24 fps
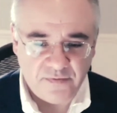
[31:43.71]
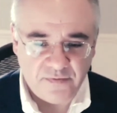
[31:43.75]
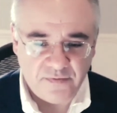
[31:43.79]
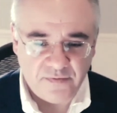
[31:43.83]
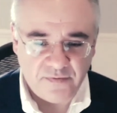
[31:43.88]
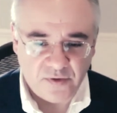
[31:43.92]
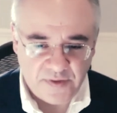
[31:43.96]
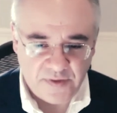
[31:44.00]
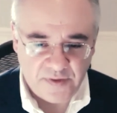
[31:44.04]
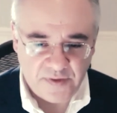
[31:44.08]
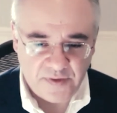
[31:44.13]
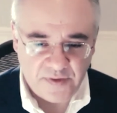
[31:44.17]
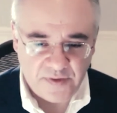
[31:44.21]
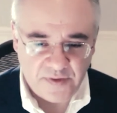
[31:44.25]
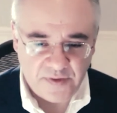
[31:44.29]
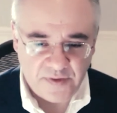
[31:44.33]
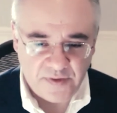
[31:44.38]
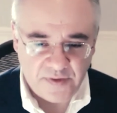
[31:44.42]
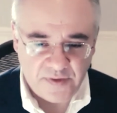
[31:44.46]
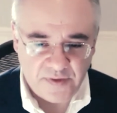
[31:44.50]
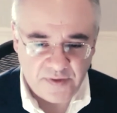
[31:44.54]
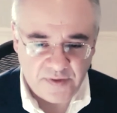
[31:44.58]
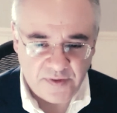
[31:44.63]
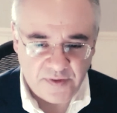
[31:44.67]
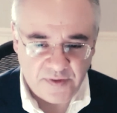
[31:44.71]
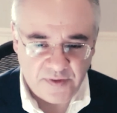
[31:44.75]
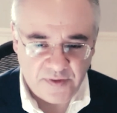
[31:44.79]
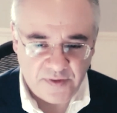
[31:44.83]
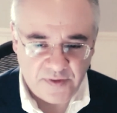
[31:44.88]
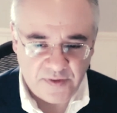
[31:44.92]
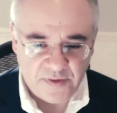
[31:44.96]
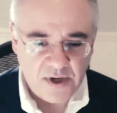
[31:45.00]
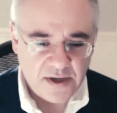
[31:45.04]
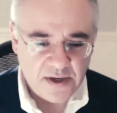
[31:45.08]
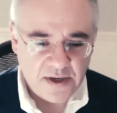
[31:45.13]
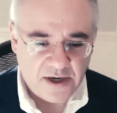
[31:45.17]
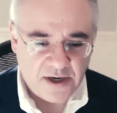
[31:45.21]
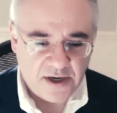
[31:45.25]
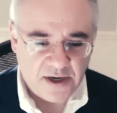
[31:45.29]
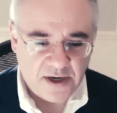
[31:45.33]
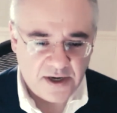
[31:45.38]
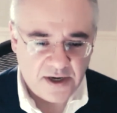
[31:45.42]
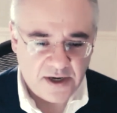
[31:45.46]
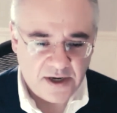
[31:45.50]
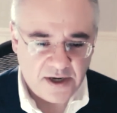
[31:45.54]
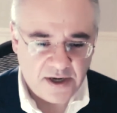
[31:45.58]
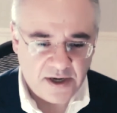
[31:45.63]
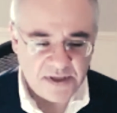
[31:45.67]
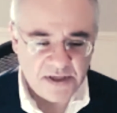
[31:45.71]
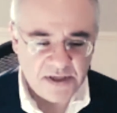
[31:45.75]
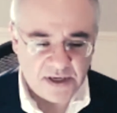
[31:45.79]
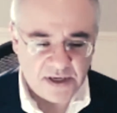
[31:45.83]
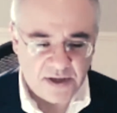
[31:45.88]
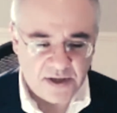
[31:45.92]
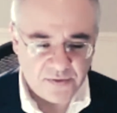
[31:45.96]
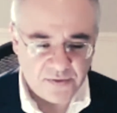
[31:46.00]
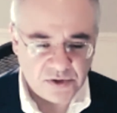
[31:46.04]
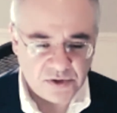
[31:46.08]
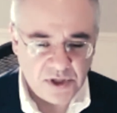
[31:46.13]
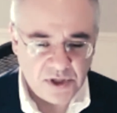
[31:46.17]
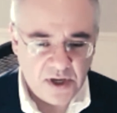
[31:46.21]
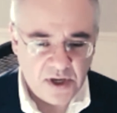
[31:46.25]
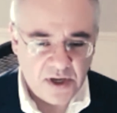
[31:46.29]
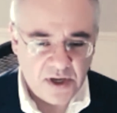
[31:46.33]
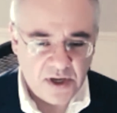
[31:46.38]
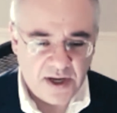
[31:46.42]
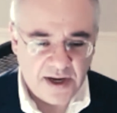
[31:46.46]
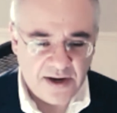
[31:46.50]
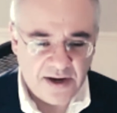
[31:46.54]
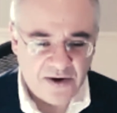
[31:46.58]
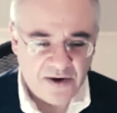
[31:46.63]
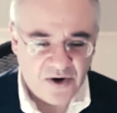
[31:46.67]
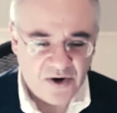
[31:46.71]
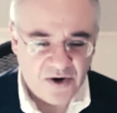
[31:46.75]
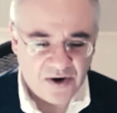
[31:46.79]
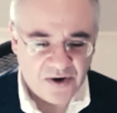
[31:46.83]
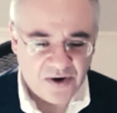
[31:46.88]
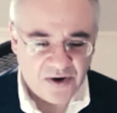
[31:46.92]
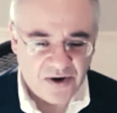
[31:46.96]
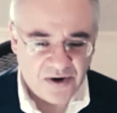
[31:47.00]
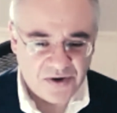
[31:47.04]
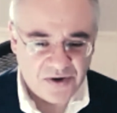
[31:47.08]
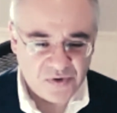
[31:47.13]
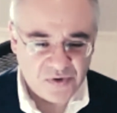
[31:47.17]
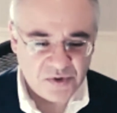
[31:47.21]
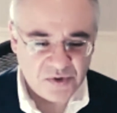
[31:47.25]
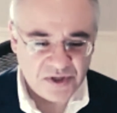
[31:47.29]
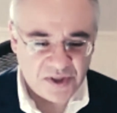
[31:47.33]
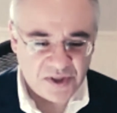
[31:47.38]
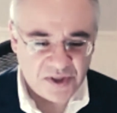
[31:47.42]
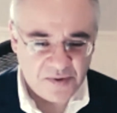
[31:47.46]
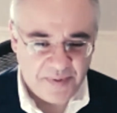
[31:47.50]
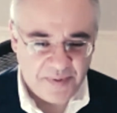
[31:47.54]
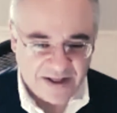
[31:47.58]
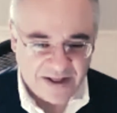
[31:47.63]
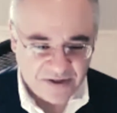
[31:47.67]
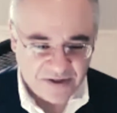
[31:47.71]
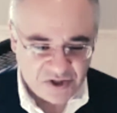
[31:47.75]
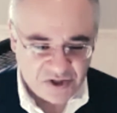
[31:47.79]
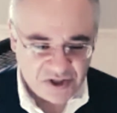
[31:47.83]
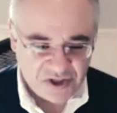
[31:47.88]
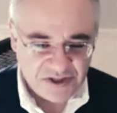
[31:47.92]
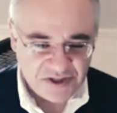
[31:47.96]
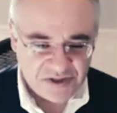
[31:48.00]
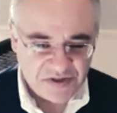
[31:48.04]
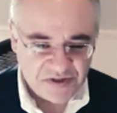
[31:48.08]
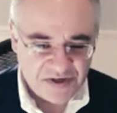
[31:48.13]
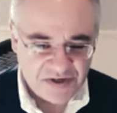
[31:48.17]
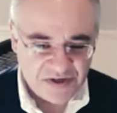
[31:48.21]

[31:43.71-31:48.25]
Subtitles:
although the ECB and others are using their balance sheets